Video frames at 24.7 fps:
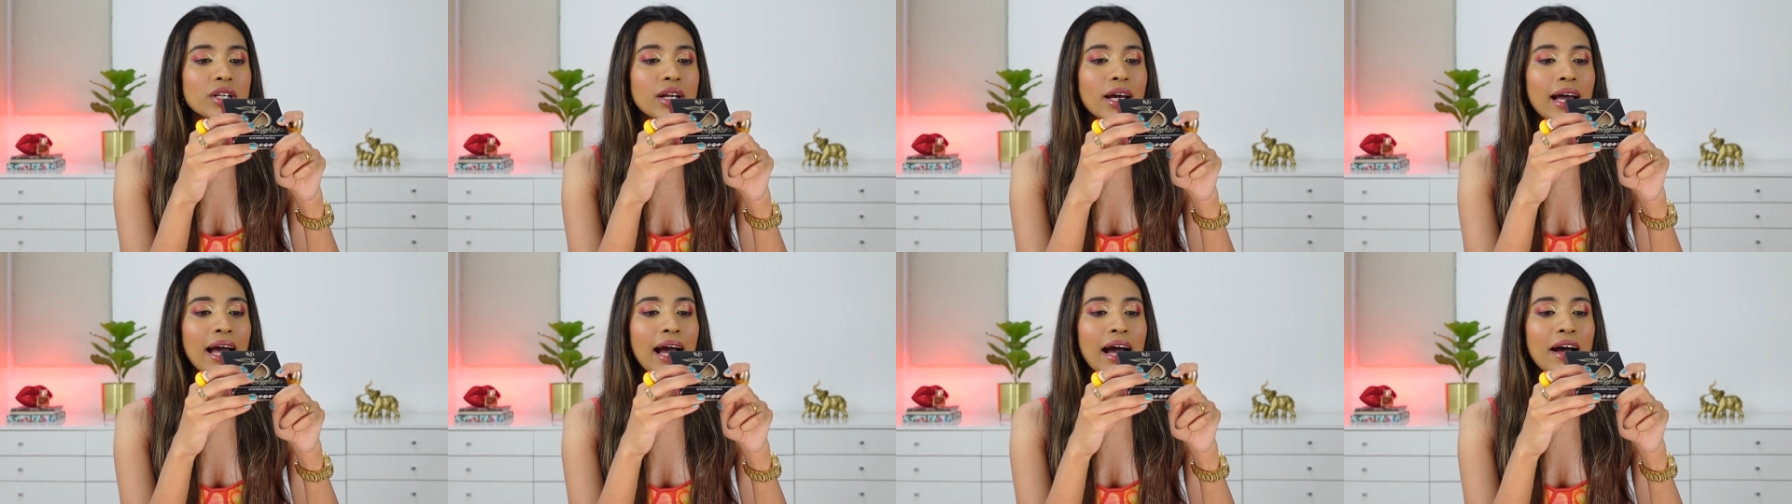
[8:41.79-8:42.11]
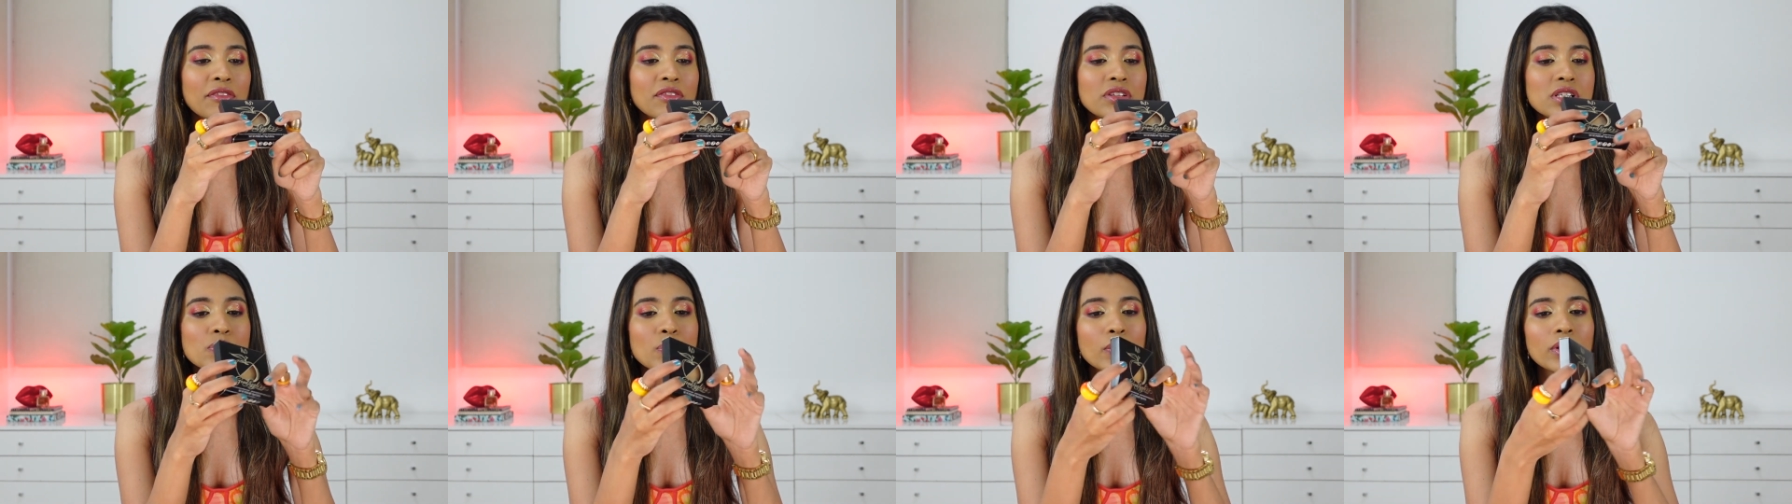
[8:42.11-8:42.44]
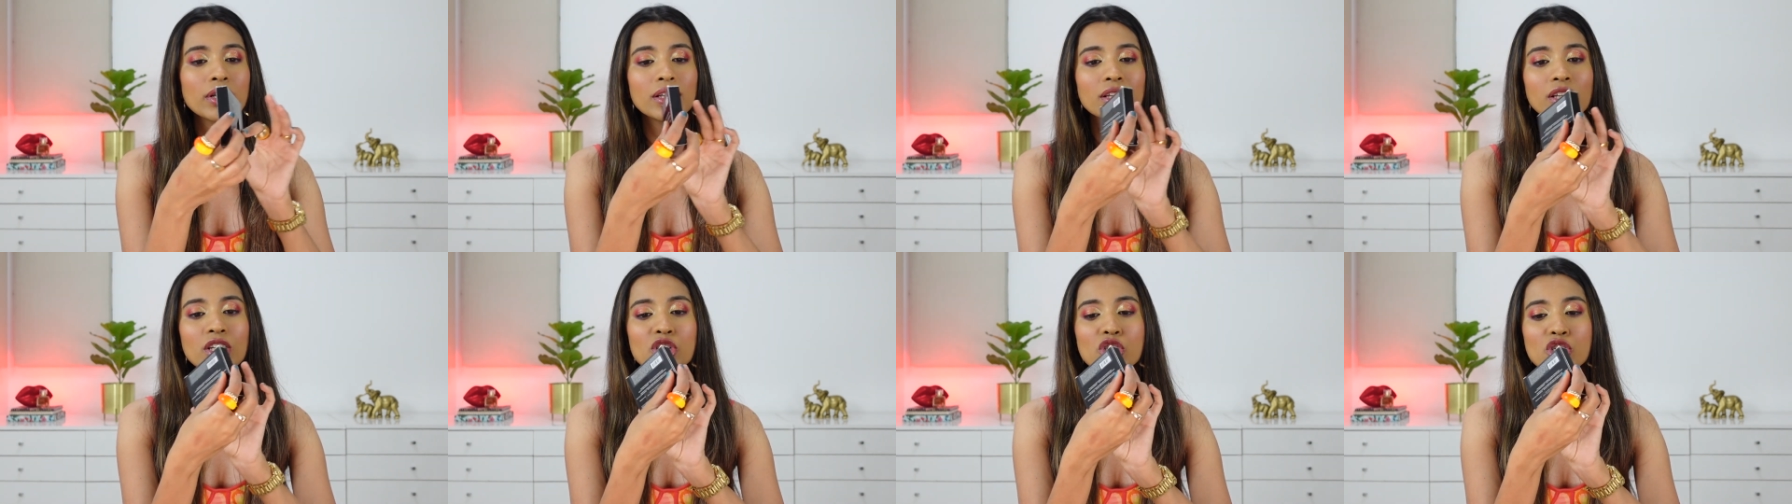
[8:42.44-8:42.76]
I have this one
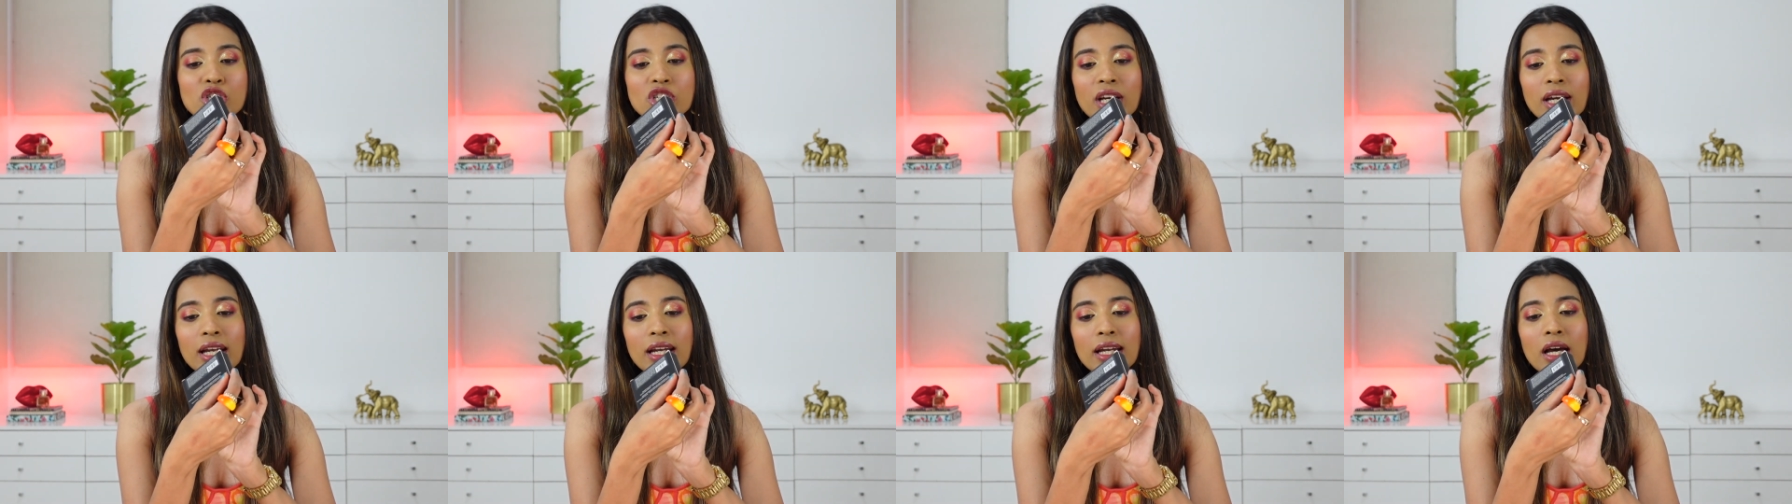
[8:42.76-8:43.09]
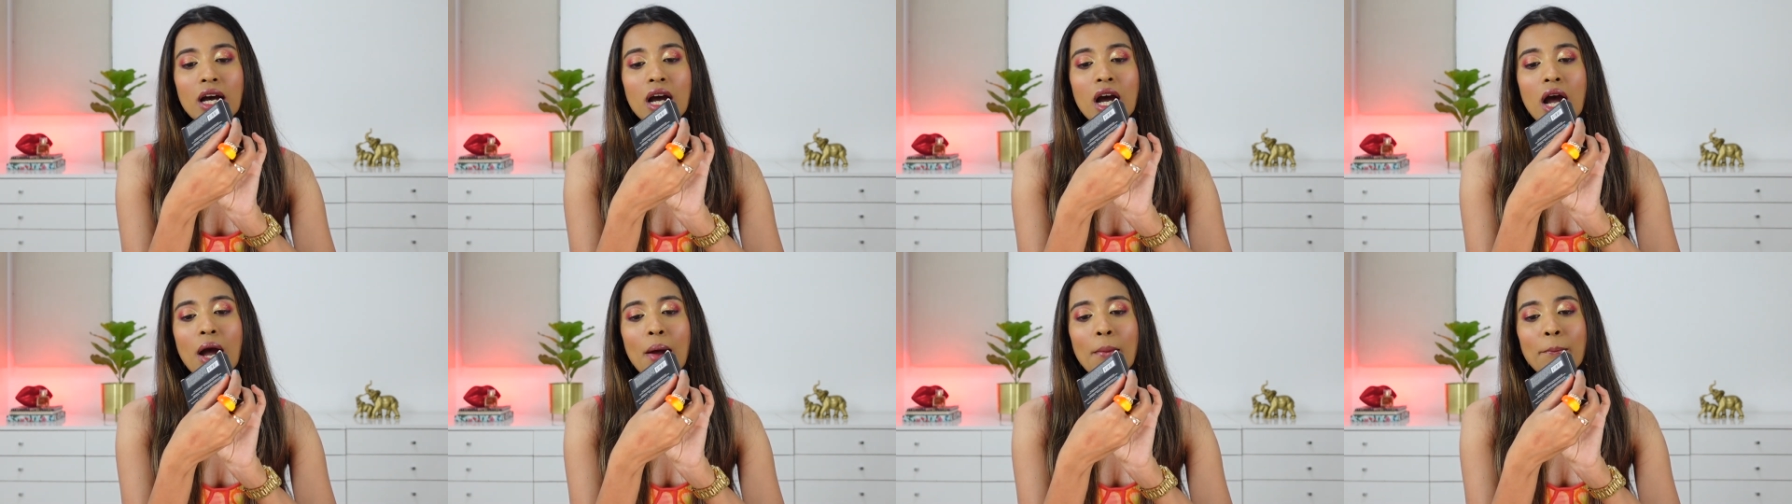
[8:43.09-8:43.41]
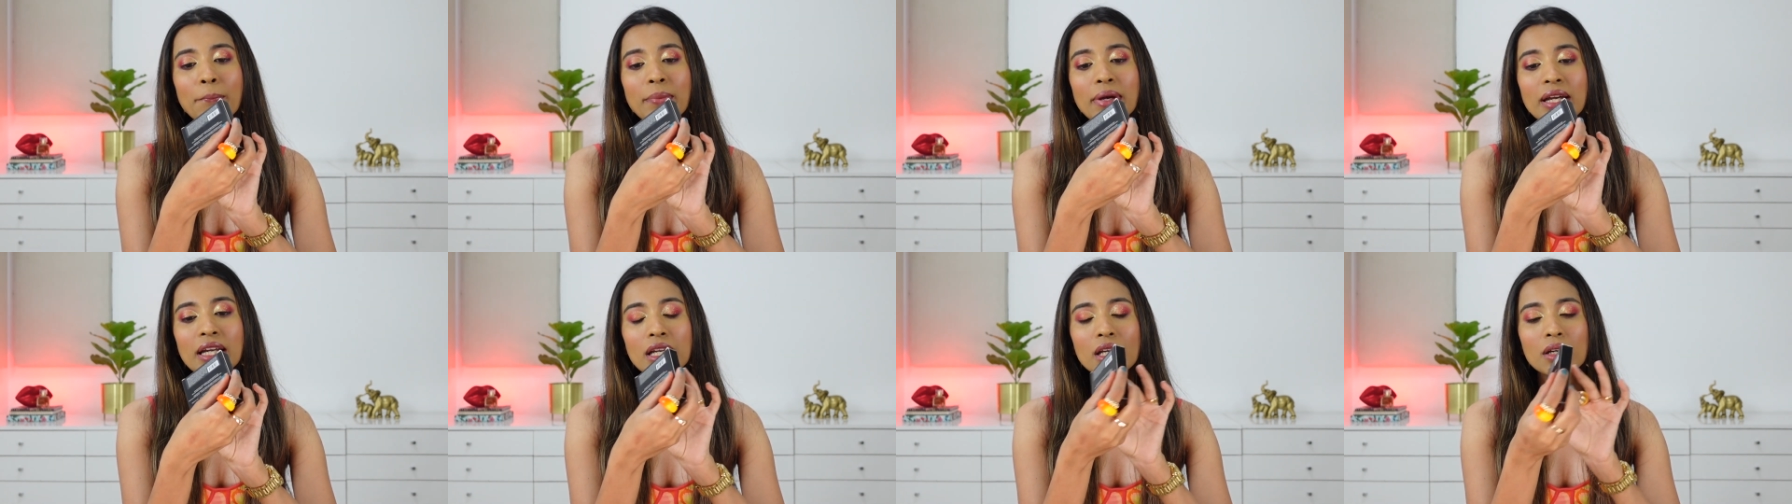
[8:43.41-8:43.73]
in the shade
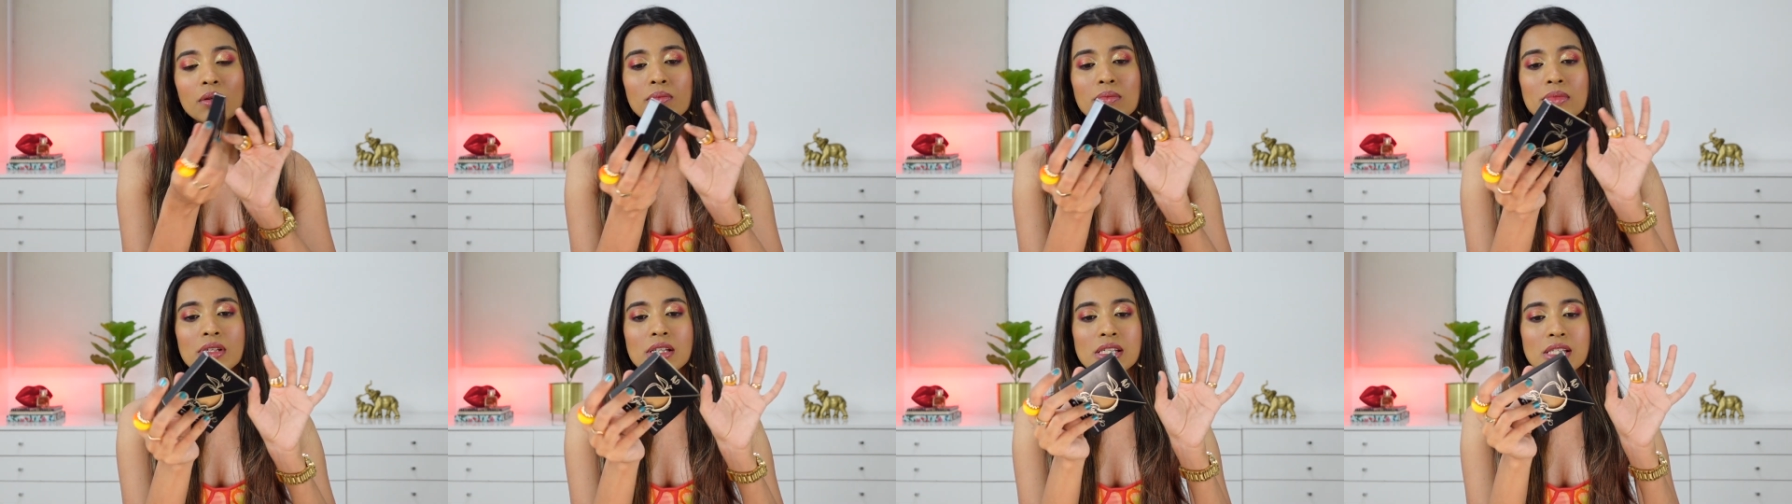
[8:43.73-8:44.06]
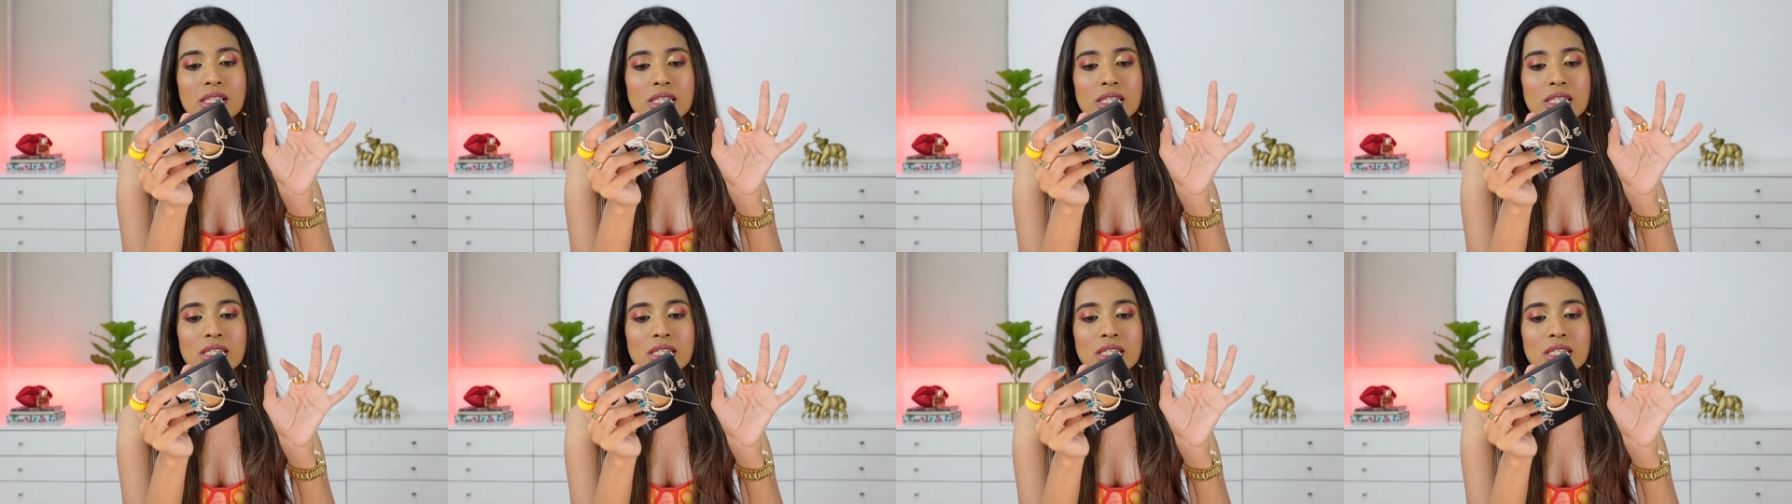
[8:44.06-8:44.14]
medium